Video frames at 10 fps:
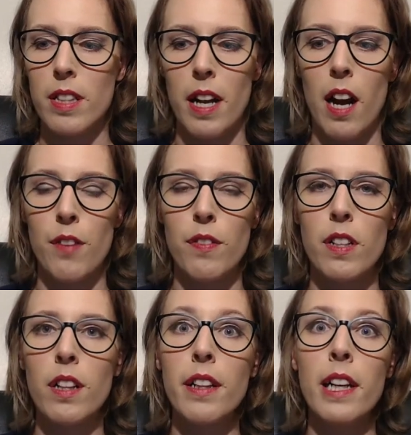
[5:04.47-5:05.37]
that I've
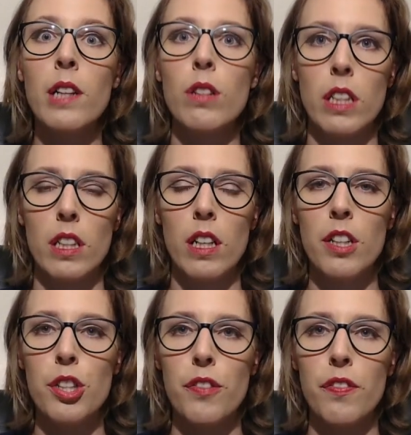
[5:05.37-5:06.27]
clearly
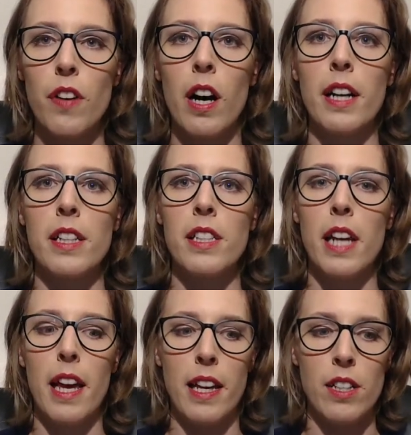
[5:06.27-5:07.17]
defined
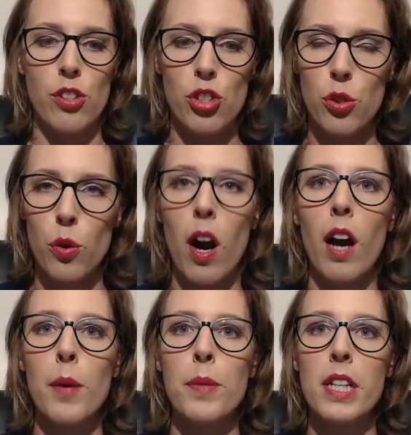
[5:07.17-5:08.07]
and
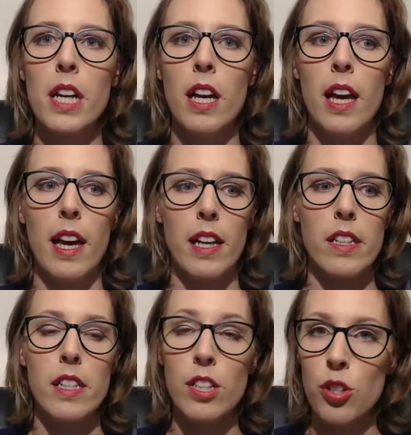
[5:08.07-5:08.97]
described
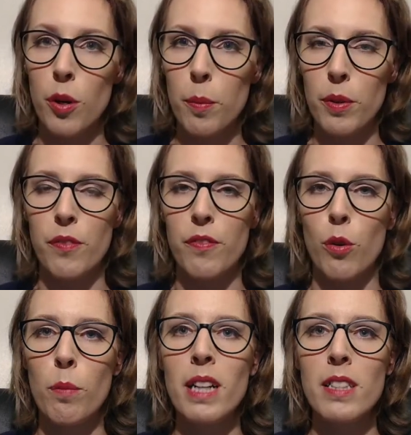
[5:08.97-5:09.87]
and interpreted
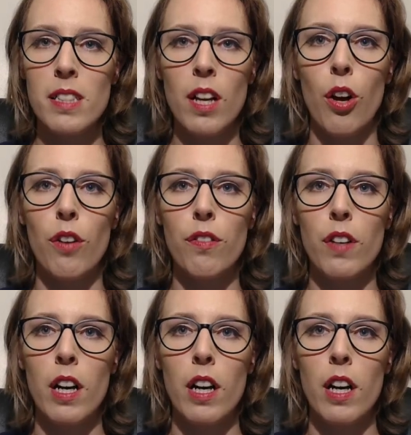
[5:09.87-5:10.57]
for myself.